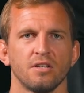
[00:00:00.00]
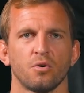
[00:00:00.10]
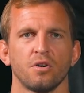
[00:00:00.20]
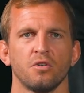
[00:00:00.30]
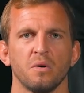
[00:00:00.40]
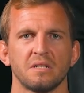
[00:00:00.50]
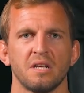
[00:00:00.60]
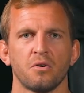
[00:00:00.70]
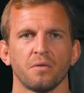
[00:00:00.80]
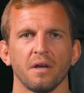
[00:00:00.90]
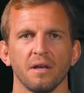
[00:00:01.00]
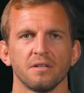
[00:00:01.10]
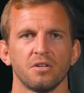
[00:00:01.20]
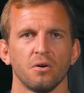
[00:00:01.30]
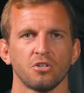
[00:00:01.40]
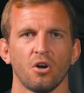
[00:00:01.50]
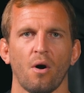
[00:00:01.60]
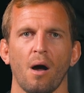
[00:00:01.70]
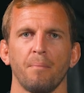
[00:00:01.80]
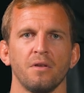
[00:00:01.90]
they sort of do it secretly. So you'll
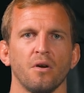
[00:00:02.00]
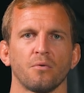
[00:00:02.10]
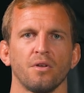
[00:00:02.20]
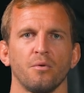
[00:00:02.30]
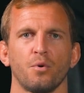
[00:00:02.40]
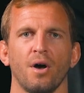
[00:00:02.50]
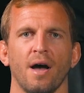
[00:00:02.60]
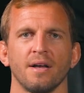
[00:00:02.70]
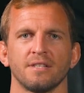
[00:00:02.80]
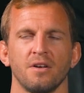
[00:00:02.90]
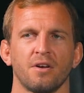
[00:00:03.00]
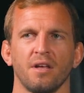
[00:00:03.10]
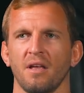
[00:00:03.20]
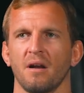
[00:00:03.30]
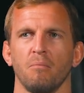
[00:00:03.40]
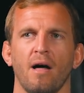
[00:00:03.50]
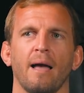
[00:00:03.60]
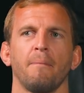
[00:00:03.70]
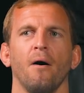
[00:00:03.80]
show up and you don't really realize that you're gonna get a black